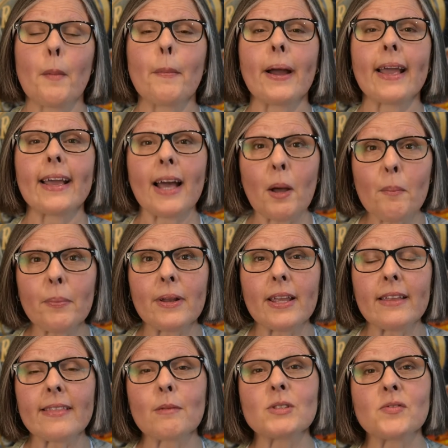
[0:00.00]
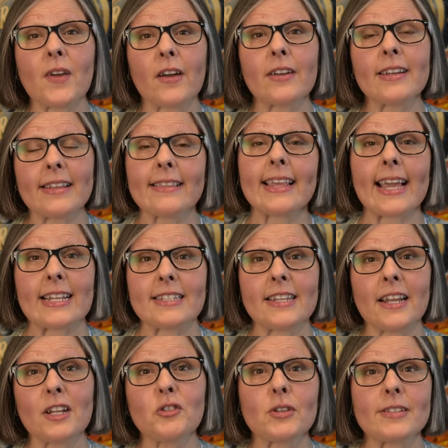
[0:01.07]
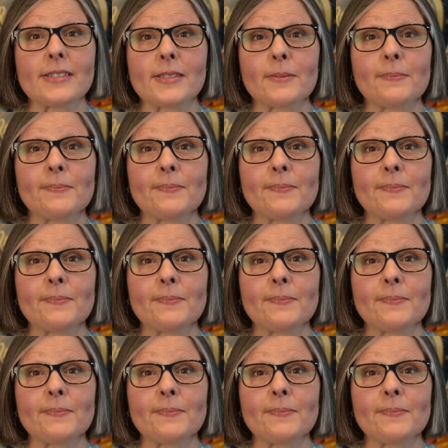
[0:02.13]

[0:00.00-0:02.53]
by a company that was founded in the 1800s.